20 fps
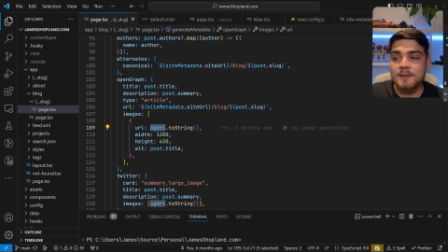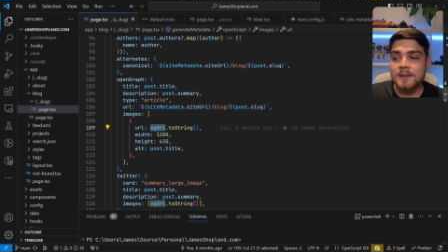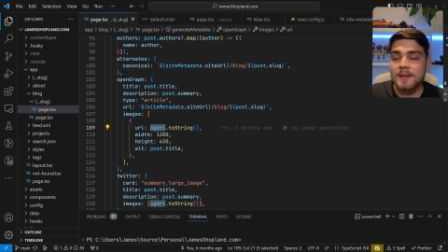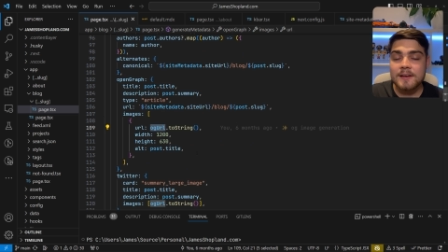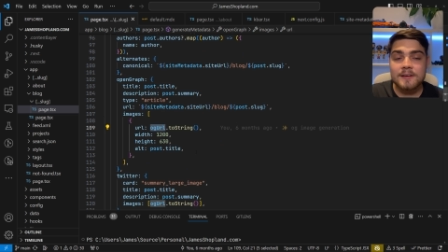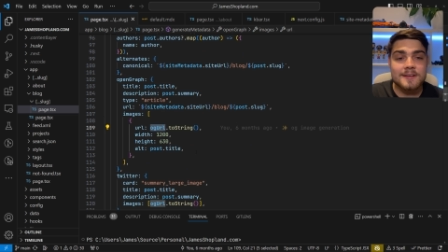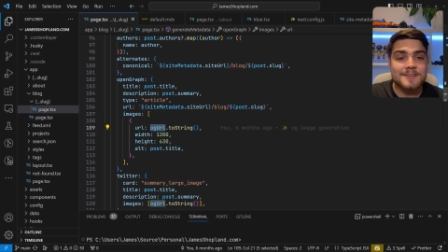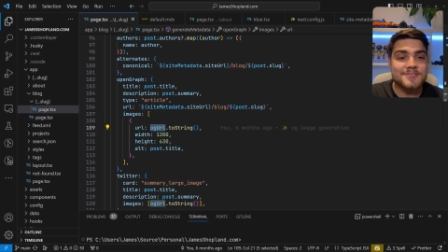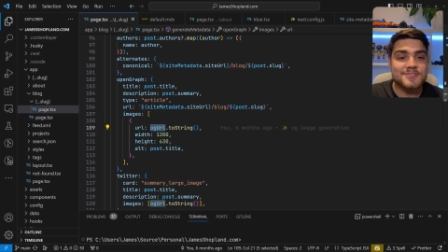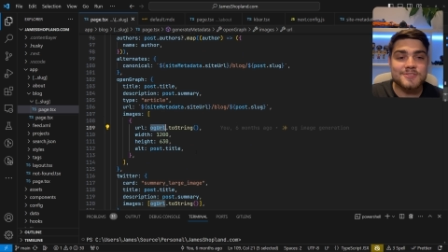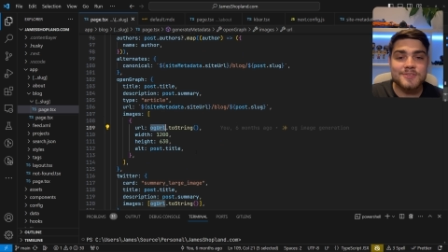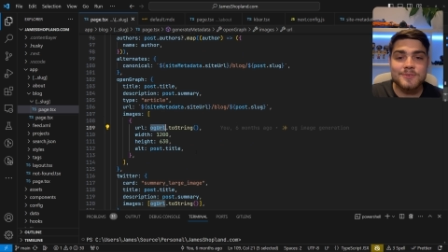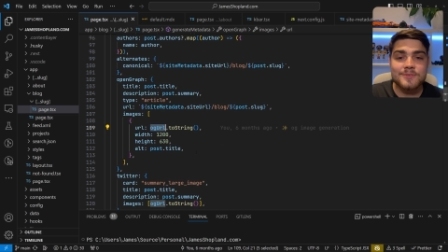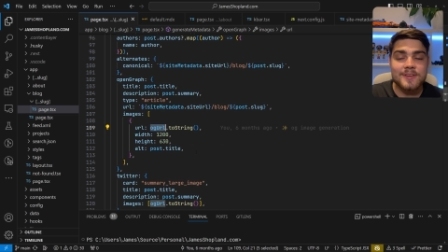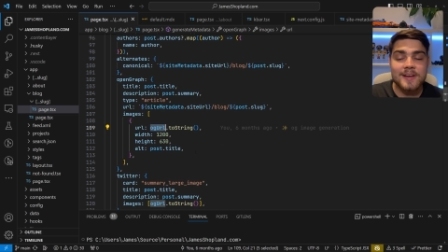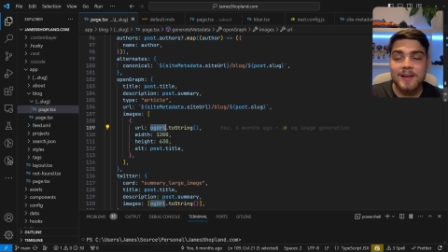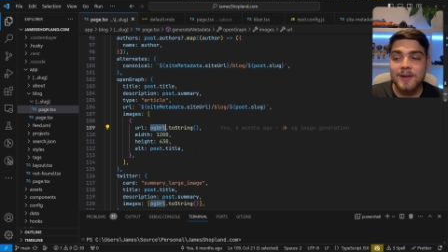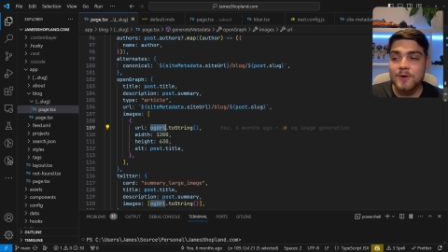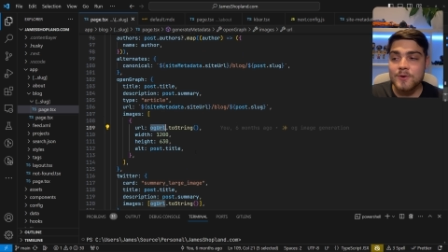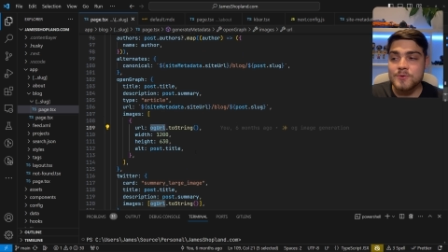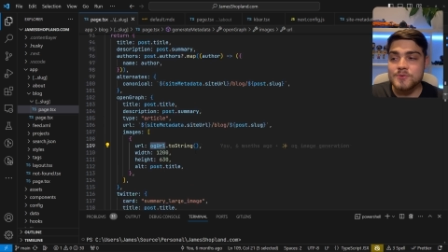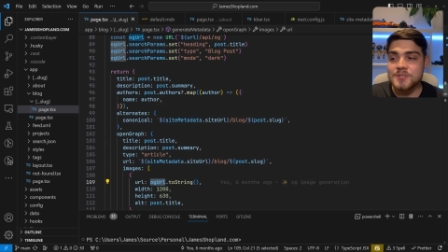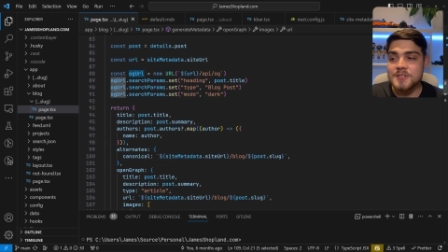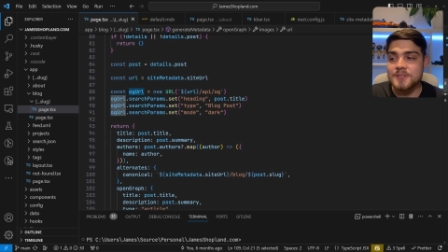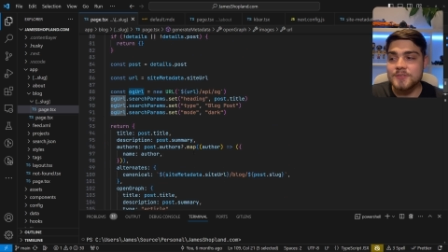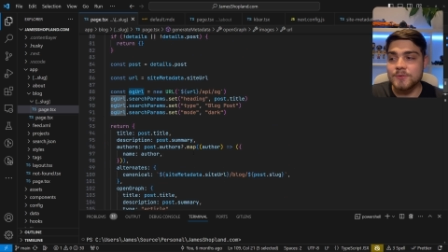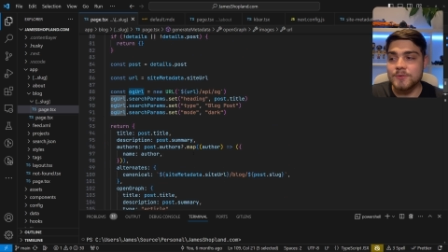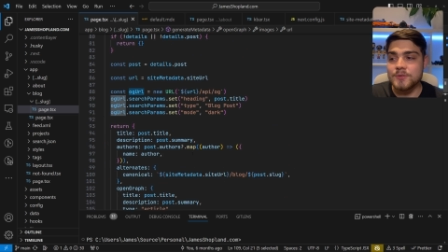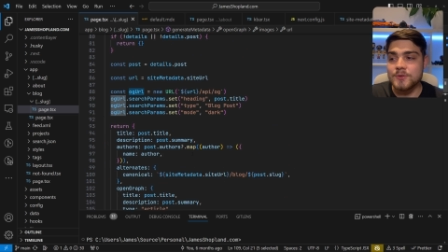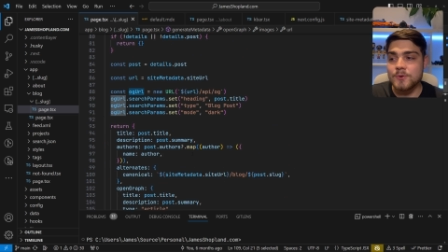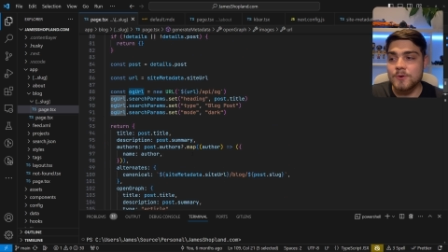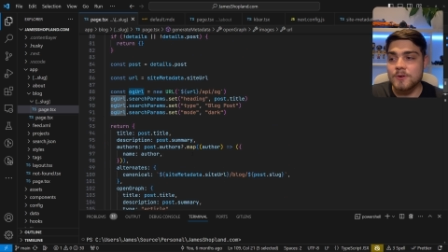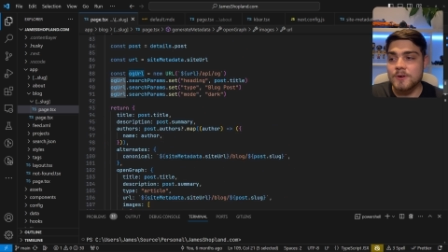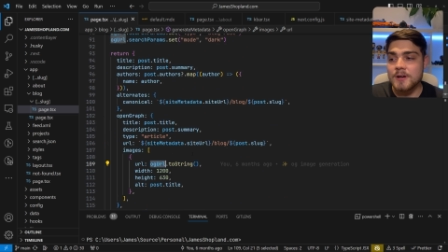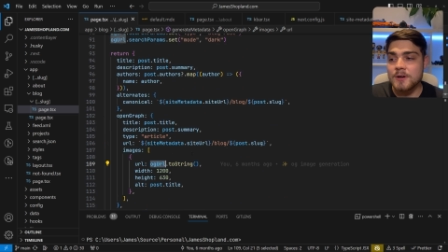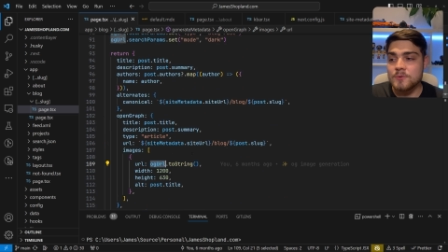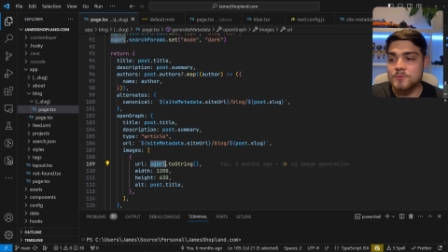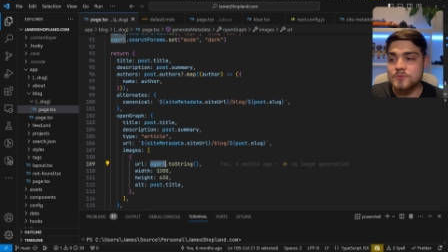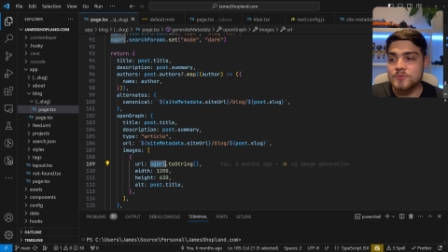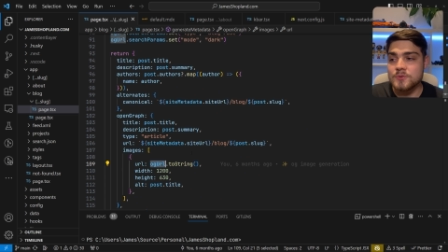and I just do that
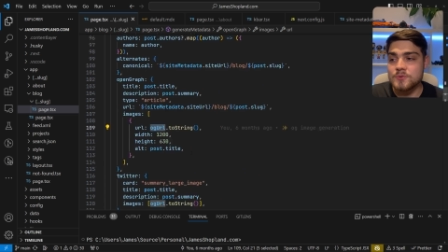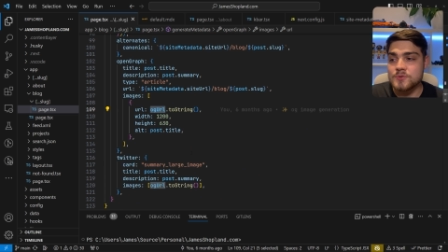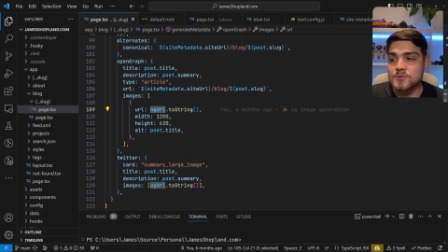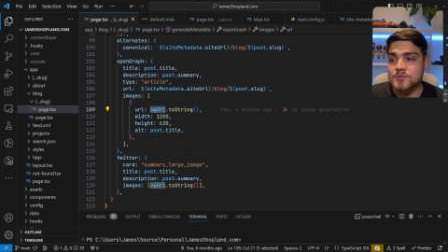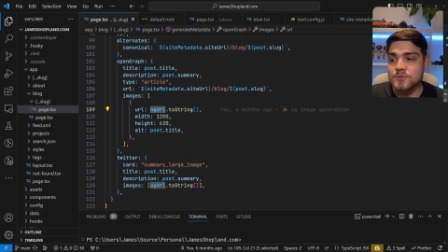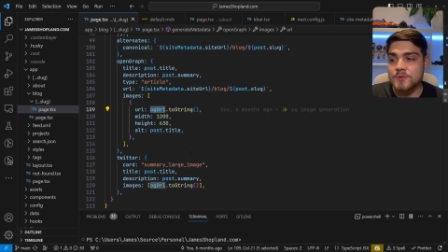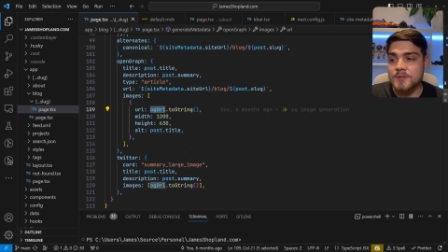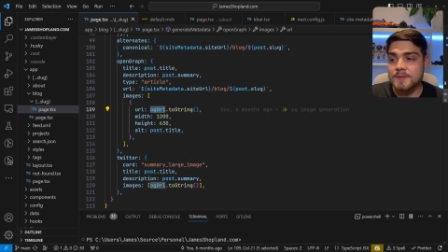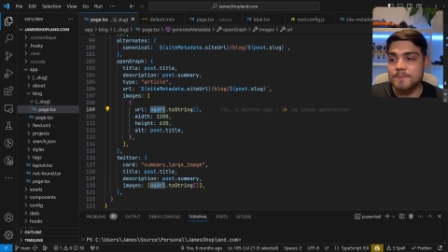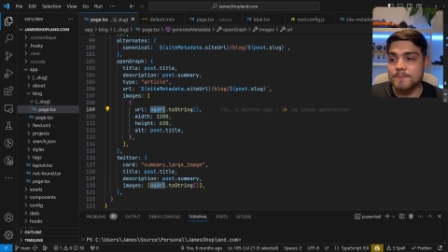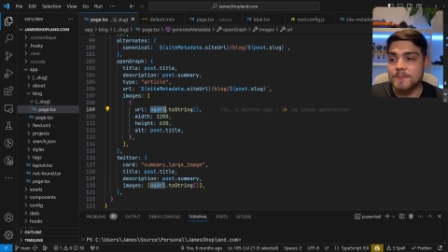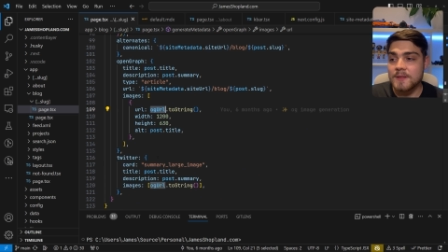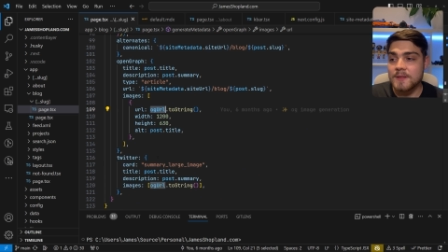og.url to string.